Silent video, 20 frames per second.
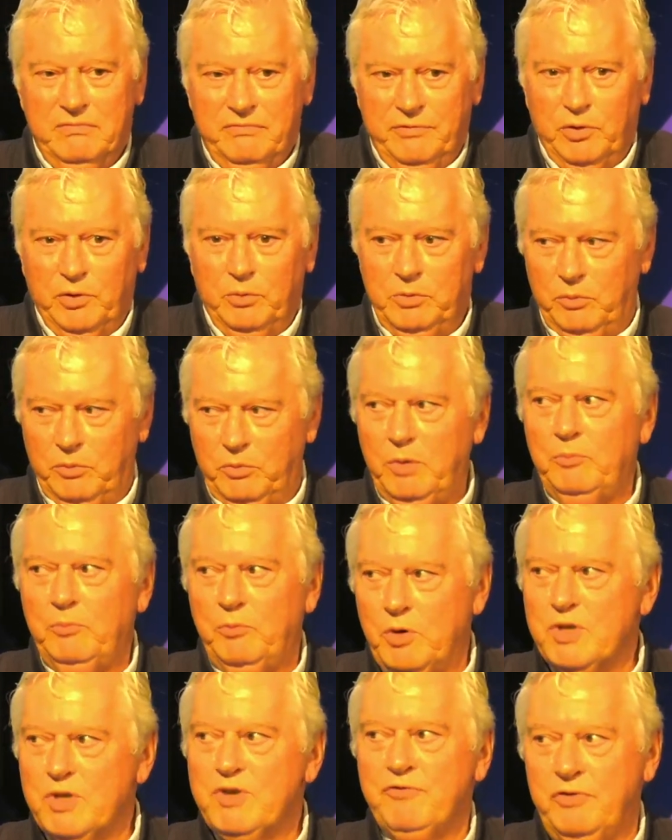Formula One
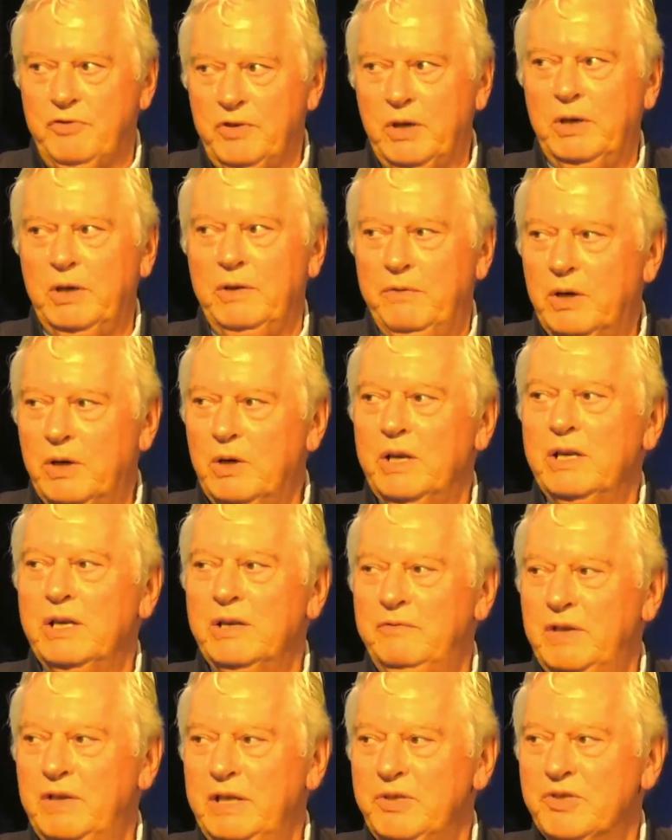was very, very
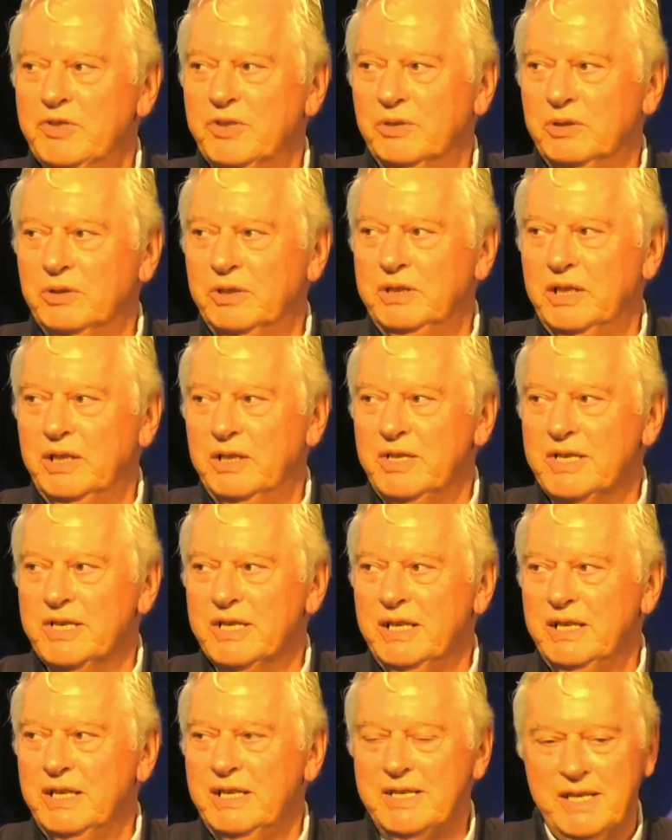conventional in those
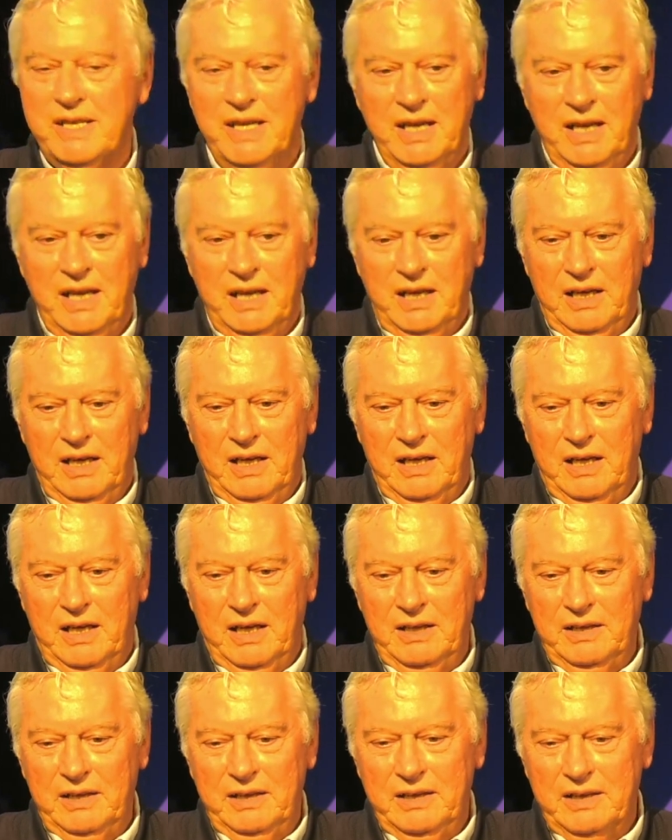days. Yeah.
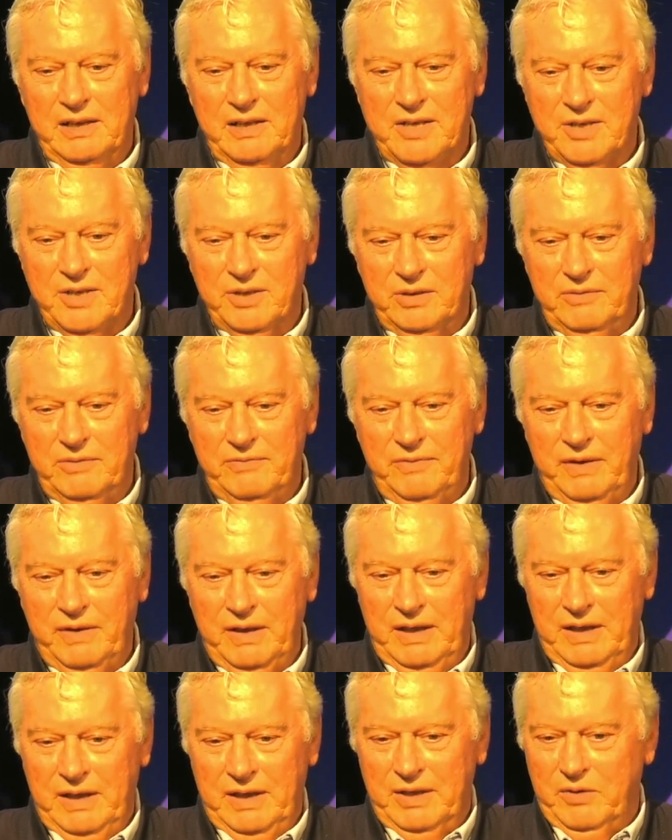Uh, the, the sort of
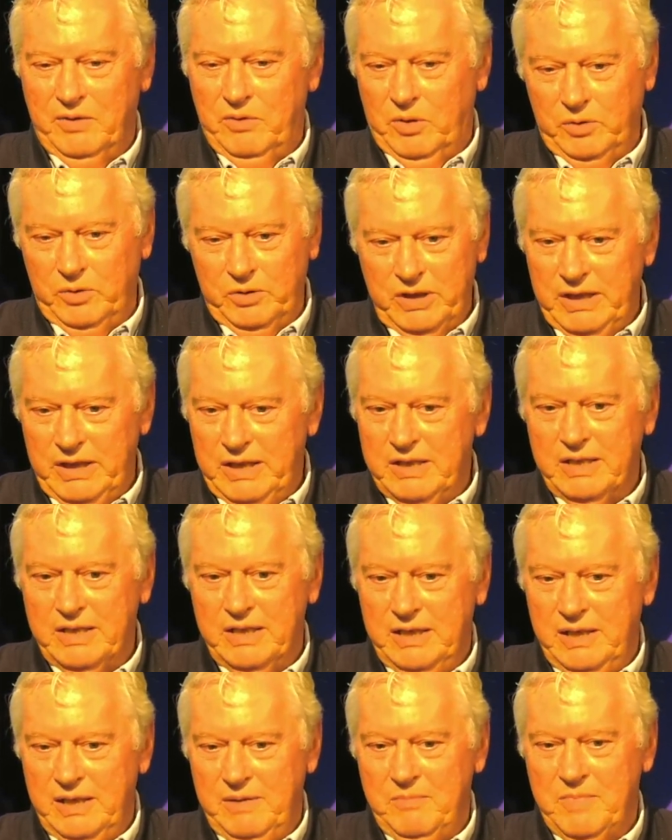grandee
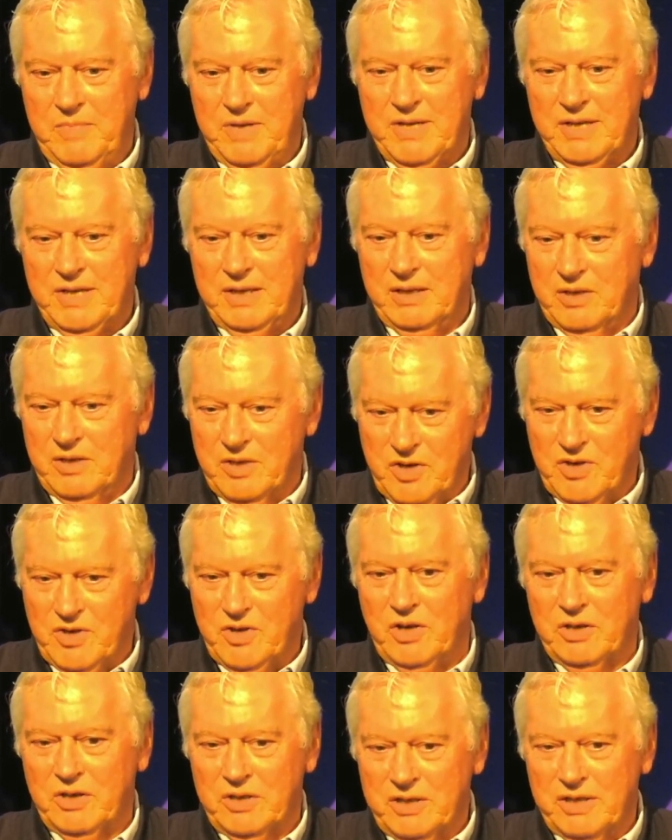teams, the
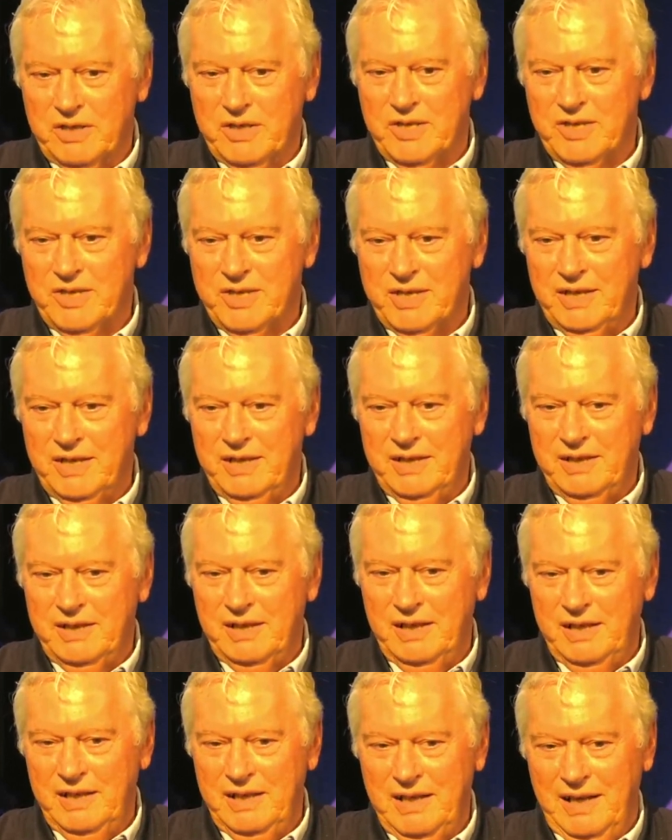constructors, they,
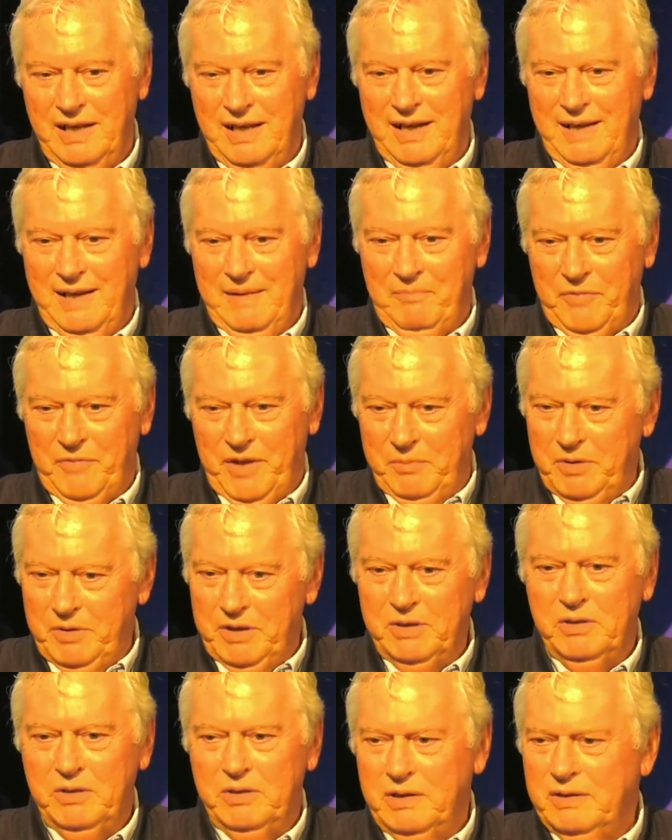they, they've
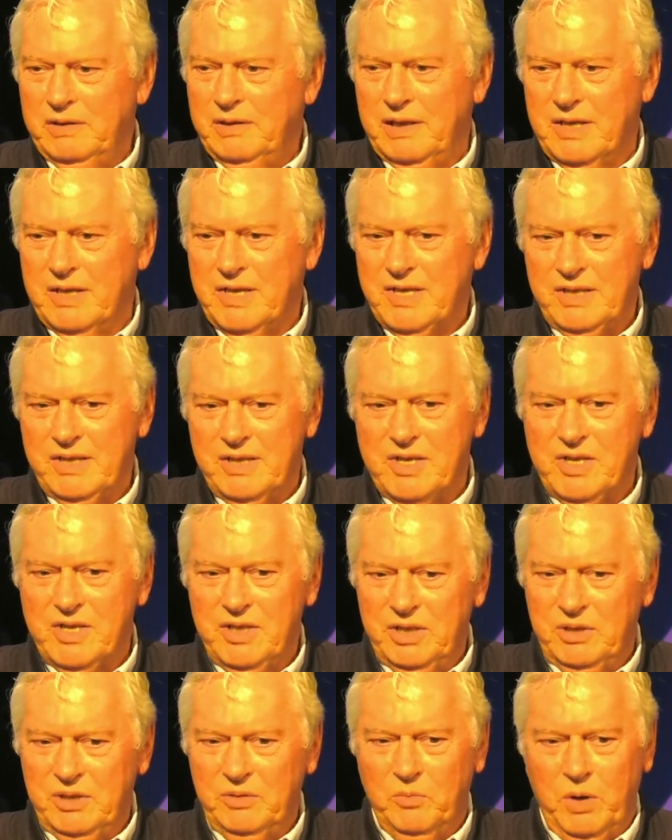been doing things in a
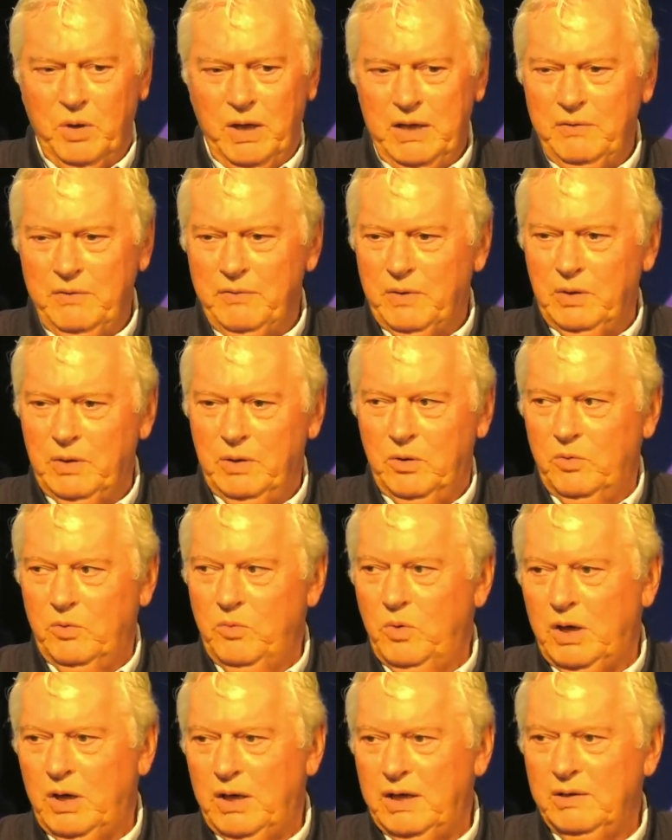certain way for a long
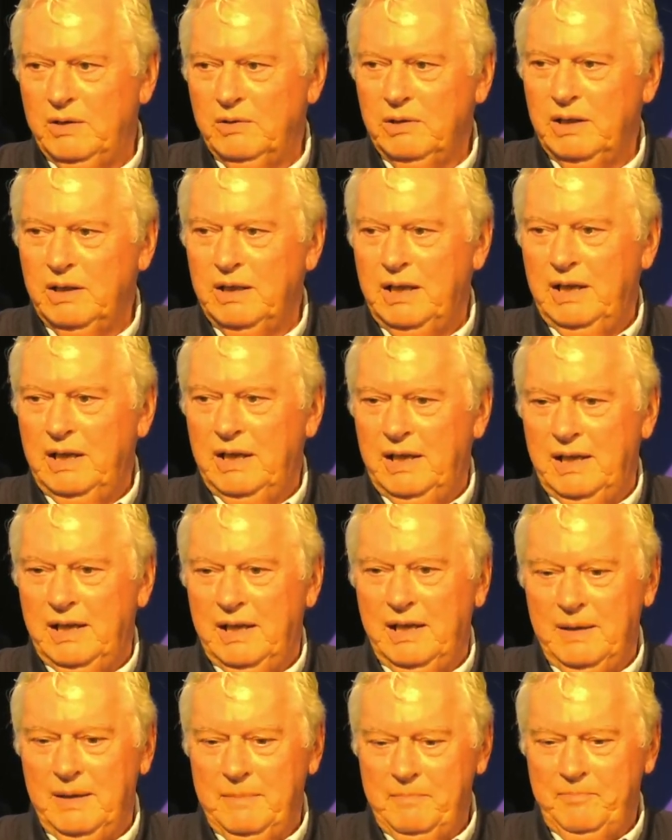while.
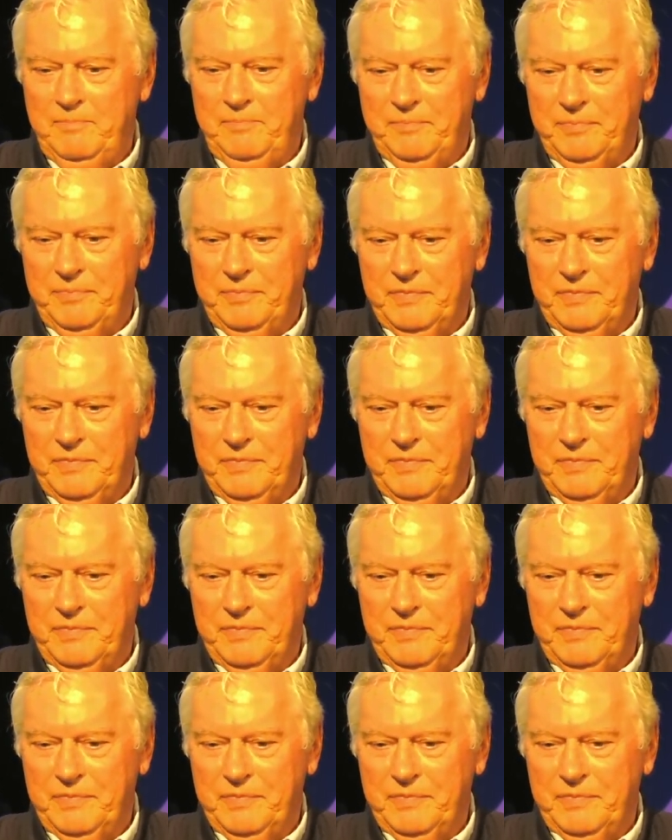Um,